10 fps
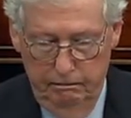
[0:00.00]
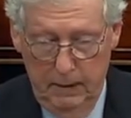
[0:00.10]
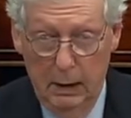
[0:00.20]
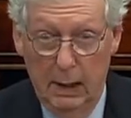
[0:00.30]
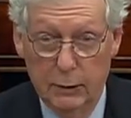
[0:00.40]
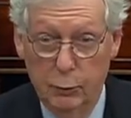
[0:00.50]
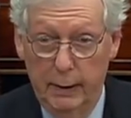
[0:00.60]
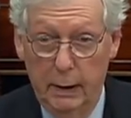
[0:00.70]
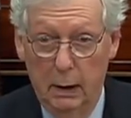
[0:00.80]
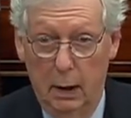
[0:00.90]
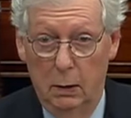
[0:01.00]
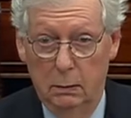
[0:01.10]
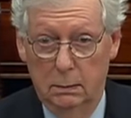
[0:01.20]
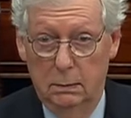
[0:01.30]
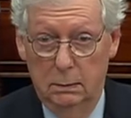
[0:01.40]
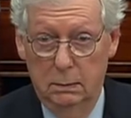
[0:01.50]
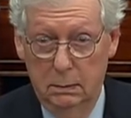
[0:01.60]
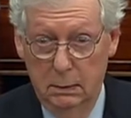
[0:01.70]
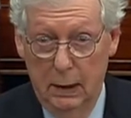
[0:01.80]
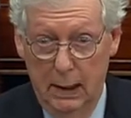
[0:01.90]
Last weekend alone,
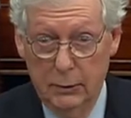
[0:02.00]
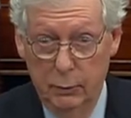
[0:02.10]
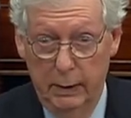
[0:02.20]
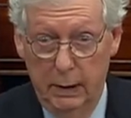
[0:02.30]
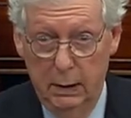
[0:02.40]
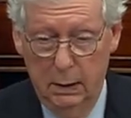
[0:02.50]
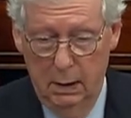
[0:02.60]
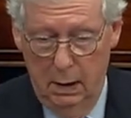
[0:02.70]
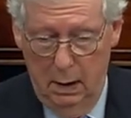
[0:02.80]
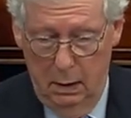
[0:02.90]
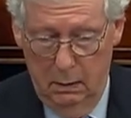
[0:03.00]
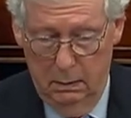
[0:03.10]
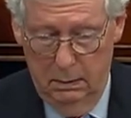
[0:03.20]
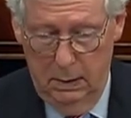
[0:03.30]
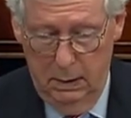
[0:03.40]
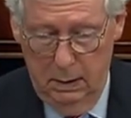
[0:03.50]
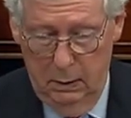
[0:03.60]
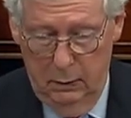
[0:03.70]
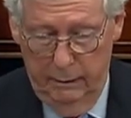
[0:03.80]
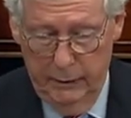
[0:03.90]

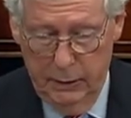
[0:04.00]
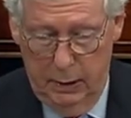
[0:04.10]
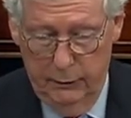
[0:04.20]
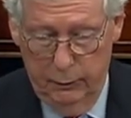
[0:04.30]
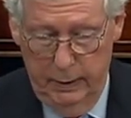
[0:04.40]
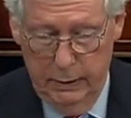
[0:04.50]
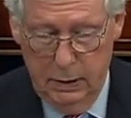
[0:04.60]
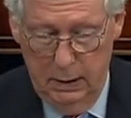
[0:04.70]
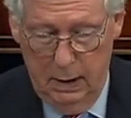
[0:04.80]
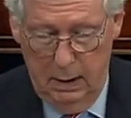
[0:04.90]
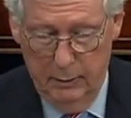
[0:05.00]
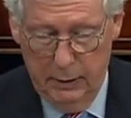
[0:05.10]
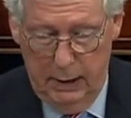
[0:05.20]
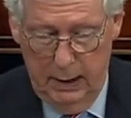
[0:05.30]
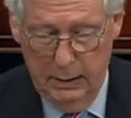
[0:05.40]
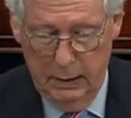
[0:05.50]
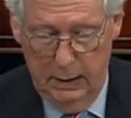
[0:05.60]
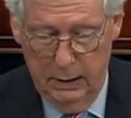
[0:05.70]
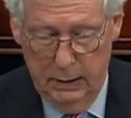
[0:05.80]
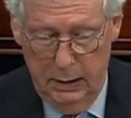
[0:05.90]
Louisville saw 3 homicides
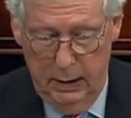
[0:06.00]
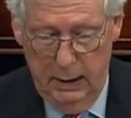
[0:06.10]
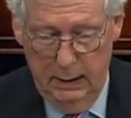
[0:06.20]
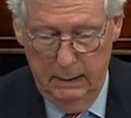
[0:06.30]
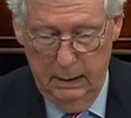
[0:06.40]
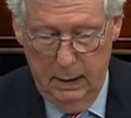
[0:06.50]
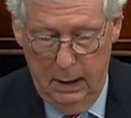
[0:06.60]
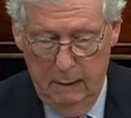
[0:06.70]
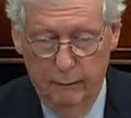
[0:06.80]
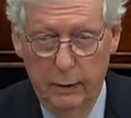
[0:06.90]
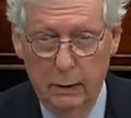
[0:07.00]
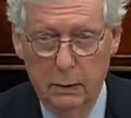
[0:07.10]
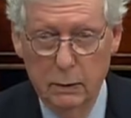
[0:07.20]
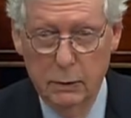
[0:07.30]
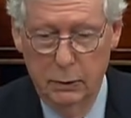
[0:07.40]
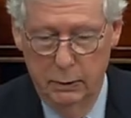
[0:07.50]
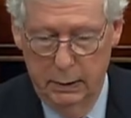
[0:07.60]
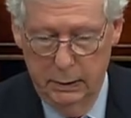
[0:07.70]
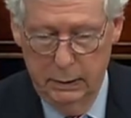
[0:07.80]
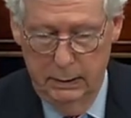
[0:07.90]
and 10 non-fatal
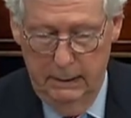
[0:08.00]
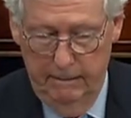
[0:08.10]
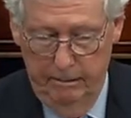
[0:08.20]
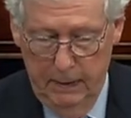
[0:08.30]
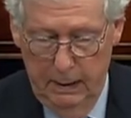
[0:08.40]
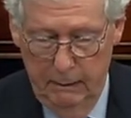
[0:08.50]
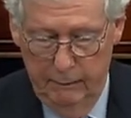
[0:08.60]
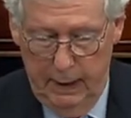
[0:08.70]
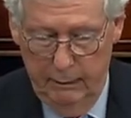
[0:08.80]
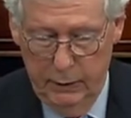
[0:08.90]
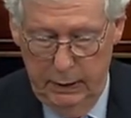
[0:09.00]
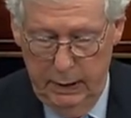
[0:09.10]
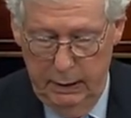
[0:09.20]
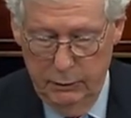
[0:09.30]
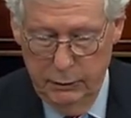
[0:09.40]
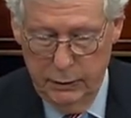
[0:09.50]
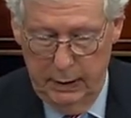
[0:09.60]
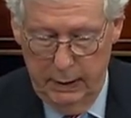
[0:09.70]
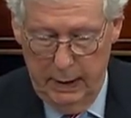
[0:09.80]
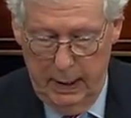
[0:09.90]
shootings. 5 teenagers
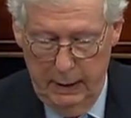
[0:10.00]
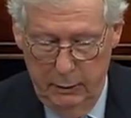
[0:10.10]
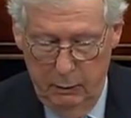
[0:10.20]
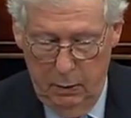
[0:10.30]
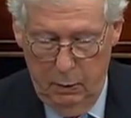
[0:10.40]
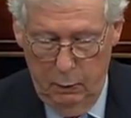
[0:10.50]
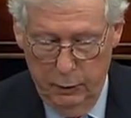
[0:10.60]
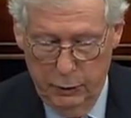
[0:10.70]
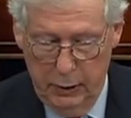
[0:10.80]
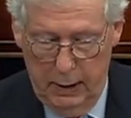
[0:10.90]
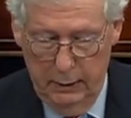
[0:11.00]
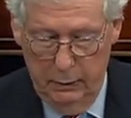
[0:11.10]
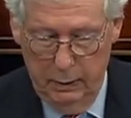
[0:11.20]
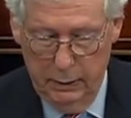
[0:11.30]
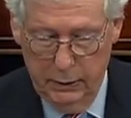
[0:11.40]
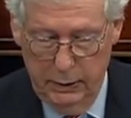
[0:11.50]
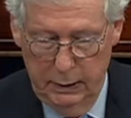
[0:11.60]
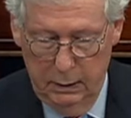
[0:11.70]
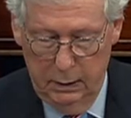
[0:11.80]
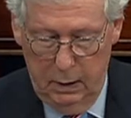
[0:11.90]
and a 9-year-old were shot during a
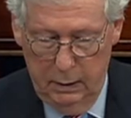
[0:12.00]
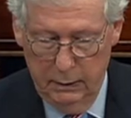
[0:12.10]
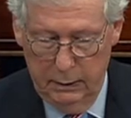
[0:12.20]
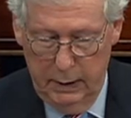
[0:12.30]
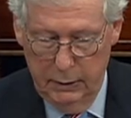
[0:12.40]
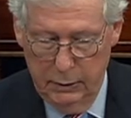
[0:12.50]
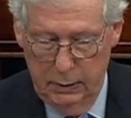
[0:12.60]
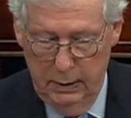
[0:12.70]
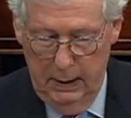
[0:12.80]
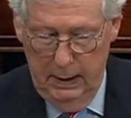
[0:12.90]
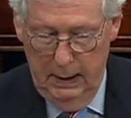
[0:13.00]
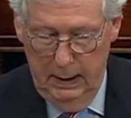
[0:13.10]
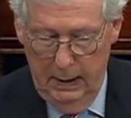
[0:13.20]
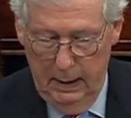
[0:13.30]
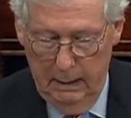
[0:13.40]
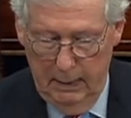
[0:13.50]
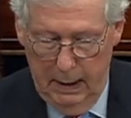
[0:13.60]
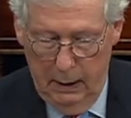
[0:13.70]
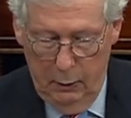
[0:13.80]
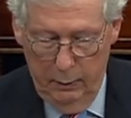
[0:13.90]
single altercation at
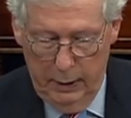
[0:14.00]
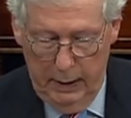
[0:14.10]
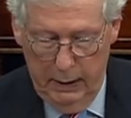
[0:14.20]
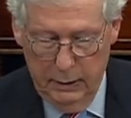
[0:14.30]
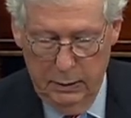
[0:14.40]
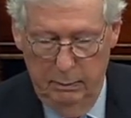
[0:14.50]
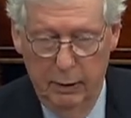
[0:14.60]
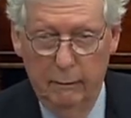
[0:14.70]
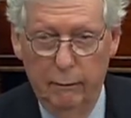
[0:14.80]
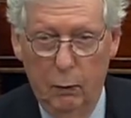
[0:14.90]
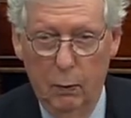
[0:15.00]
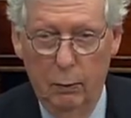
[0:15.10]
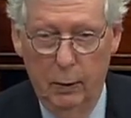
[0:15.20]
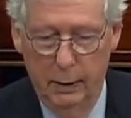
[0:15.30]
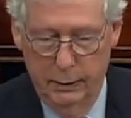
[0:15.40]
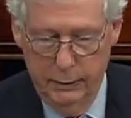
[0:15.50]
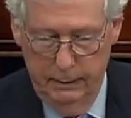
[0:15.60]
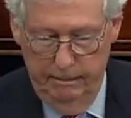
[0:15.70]
my hometown's Big Four Bridge.